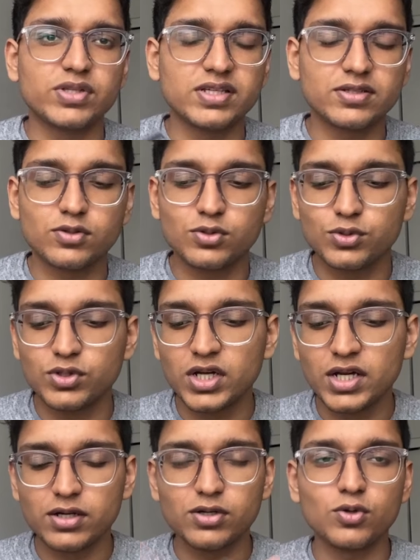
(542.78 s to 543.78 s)
thing to
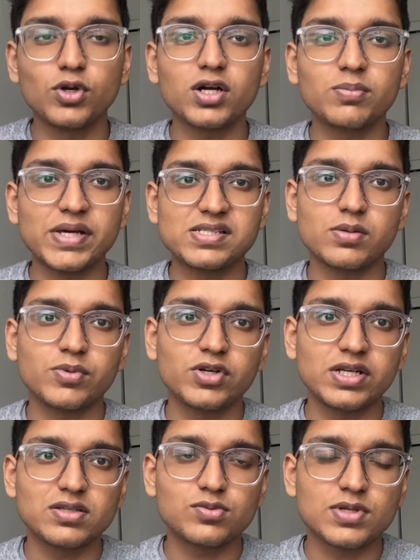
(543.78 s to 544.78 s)
do not mess up your
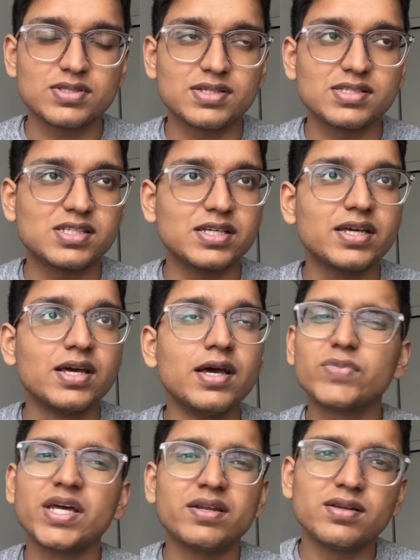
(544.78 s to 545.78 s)

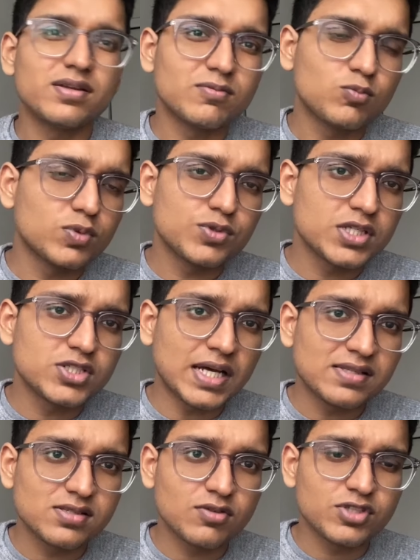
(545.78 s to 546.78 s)
DS-160, then the
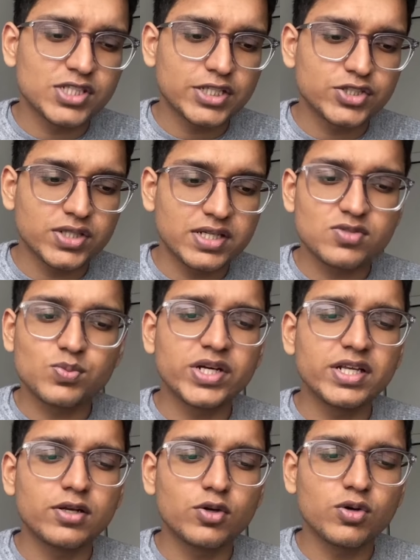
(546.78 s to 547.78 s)
chances of rejection is
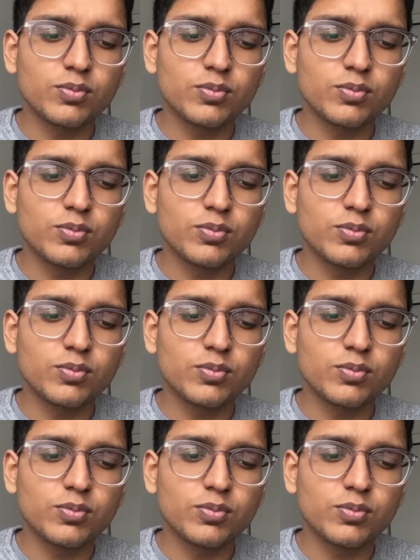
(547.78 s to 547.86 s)
pretty low.